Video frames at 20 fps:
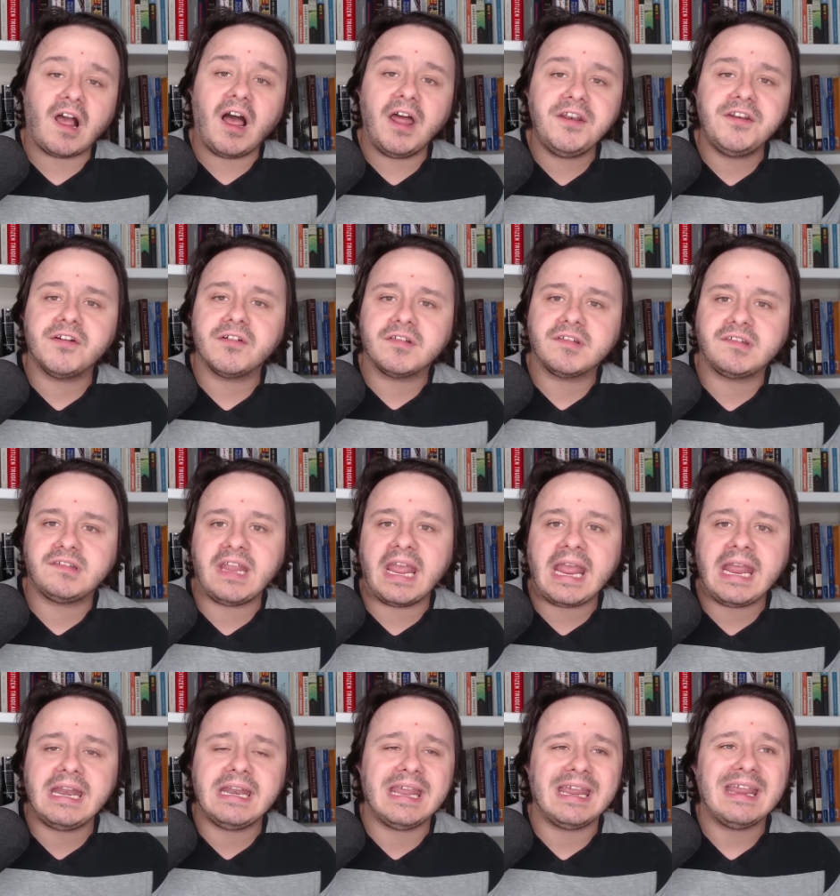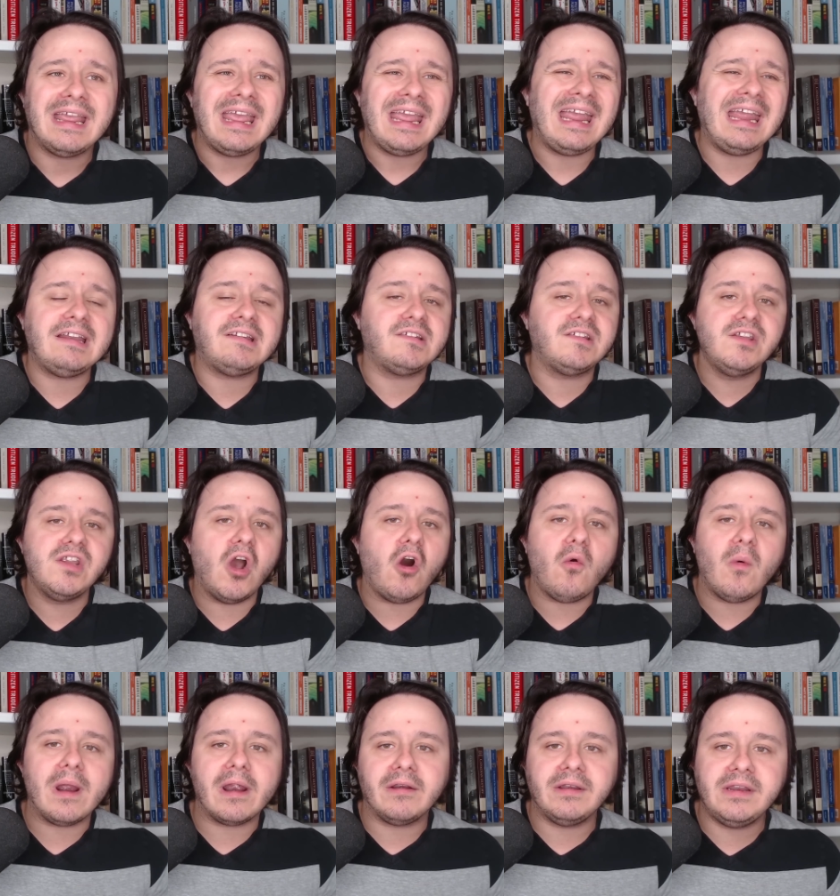understanding it's
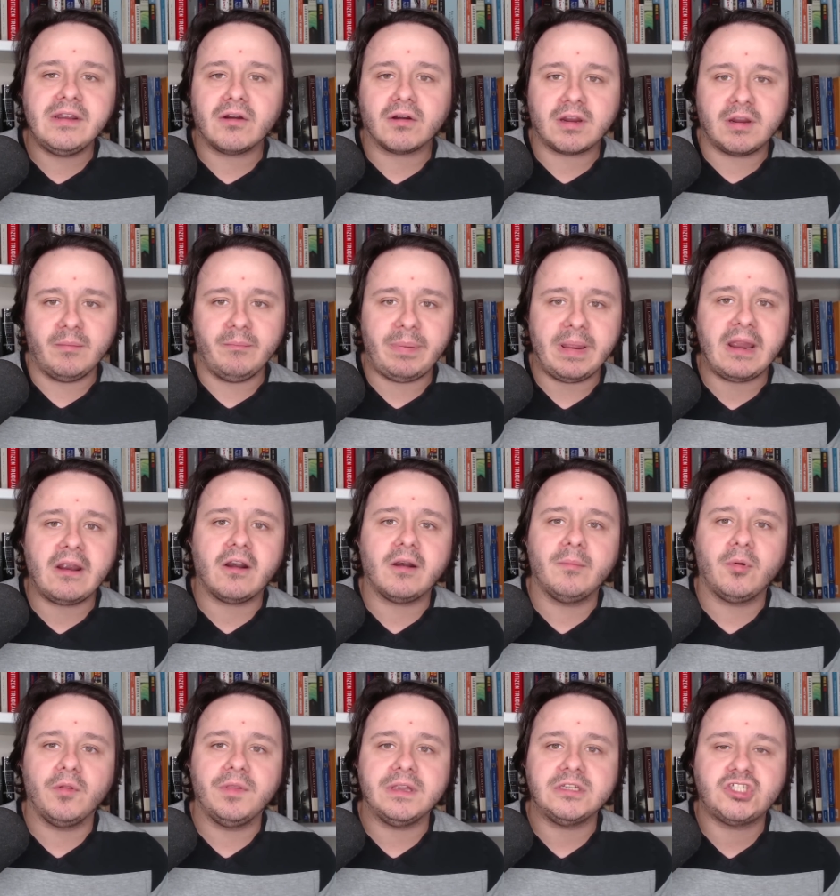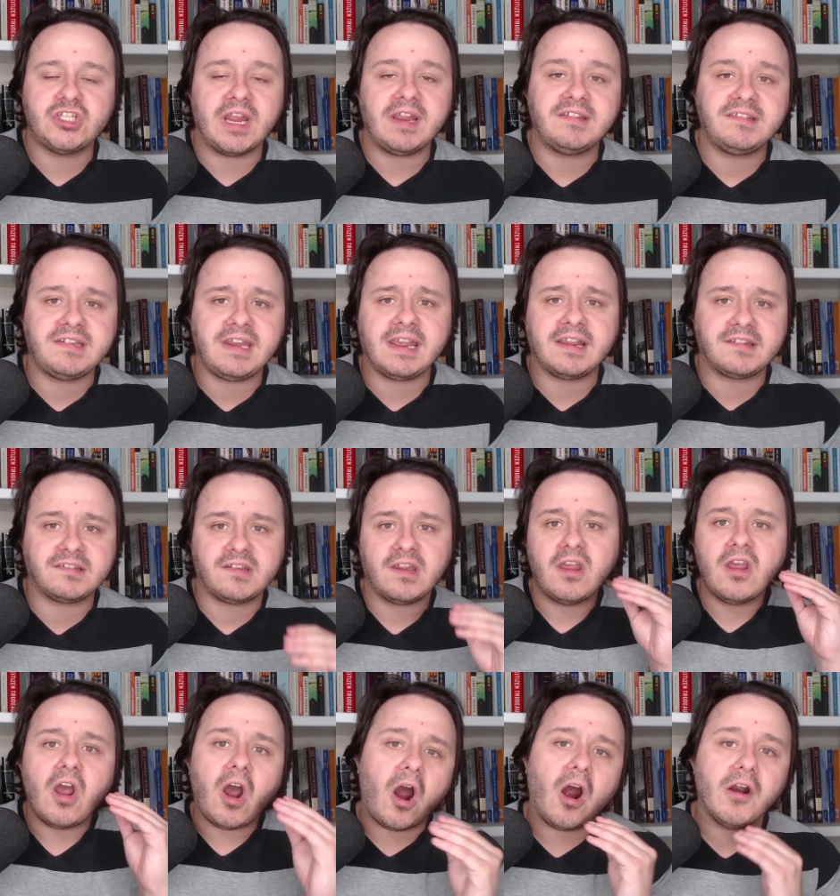nowhere near comparable to J6,
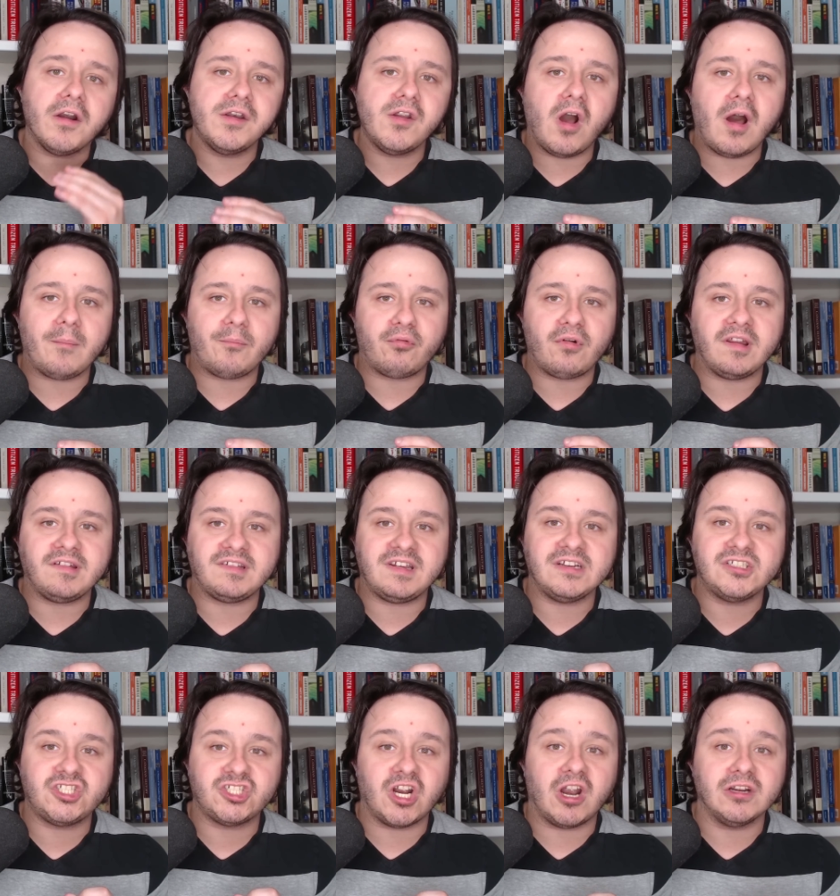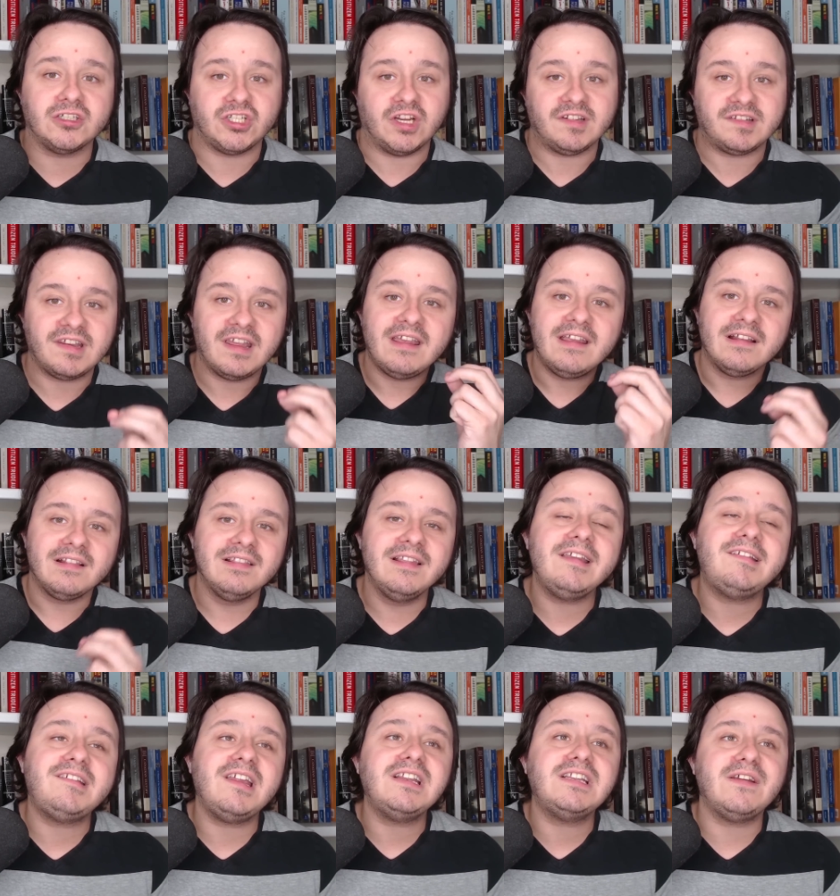are not pressing charges.
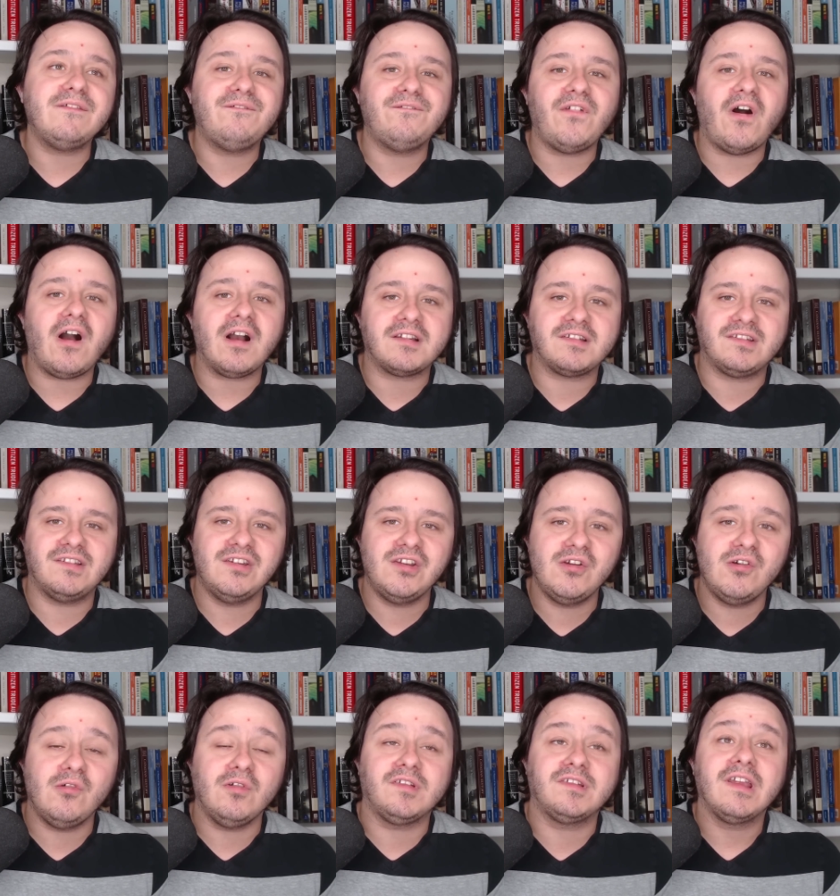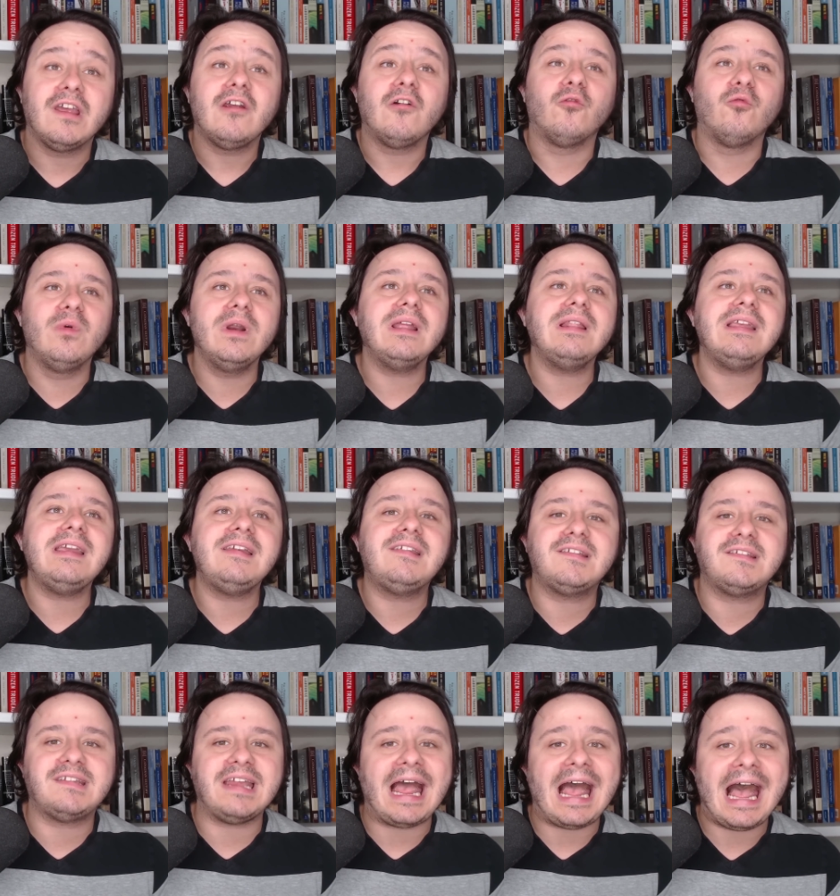Listen to Fox News, really
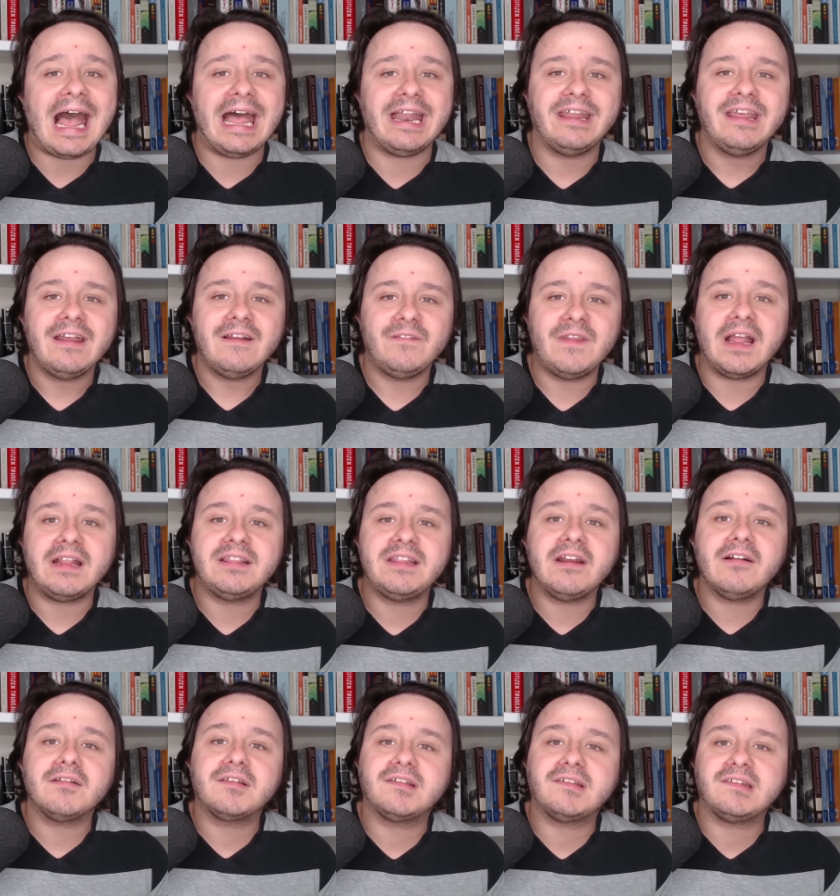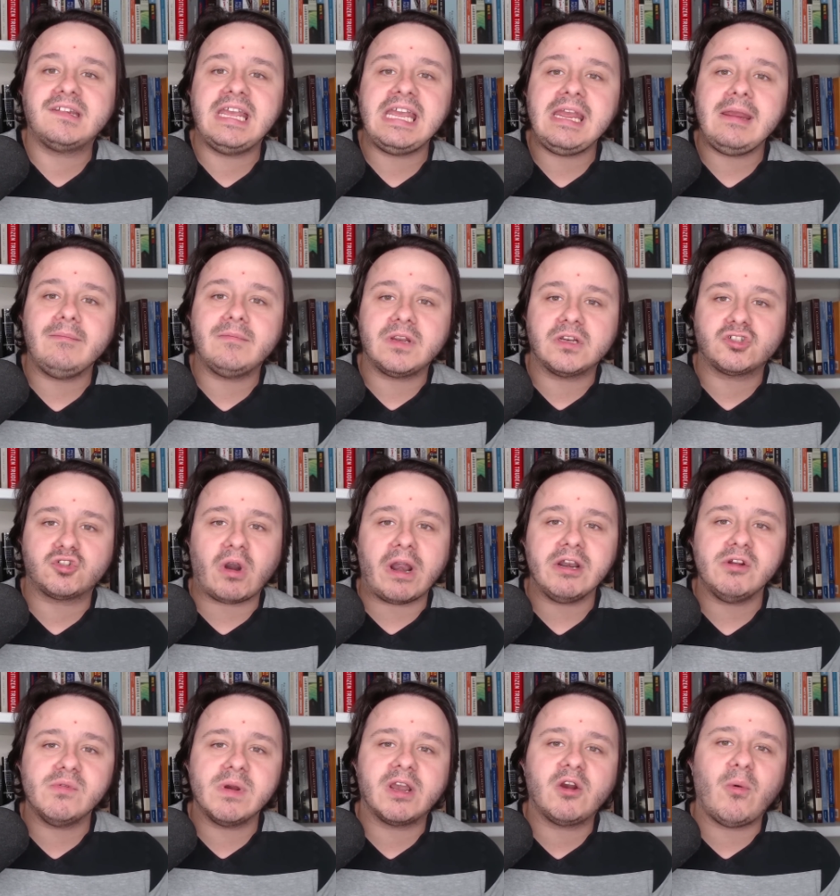sad that their scheme to try
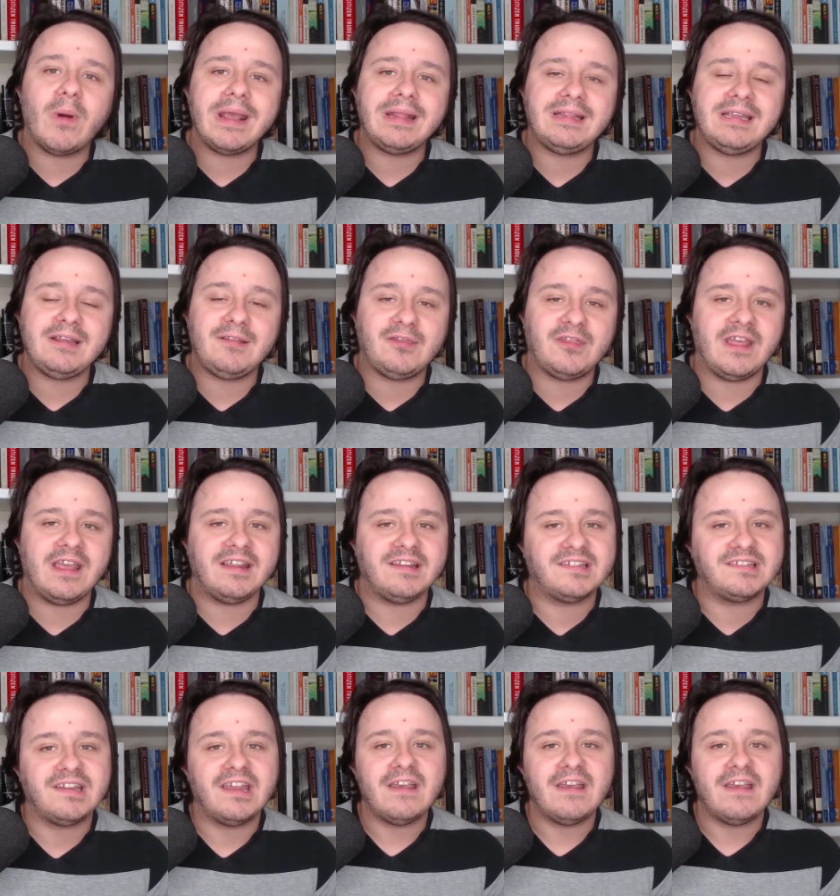to equate these things